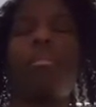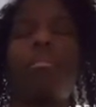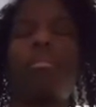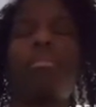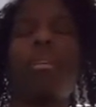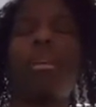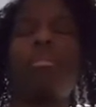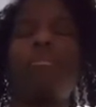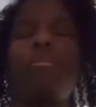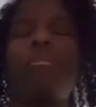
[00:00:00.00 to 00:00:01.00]
Close your
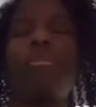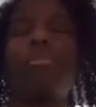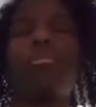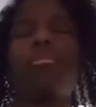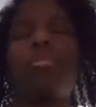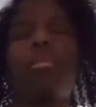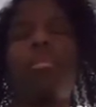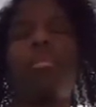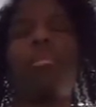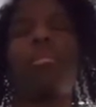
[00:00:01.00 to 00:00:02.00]
eyes if you feel so
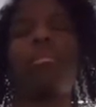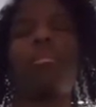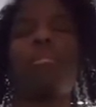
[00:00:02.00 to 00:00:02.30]
called.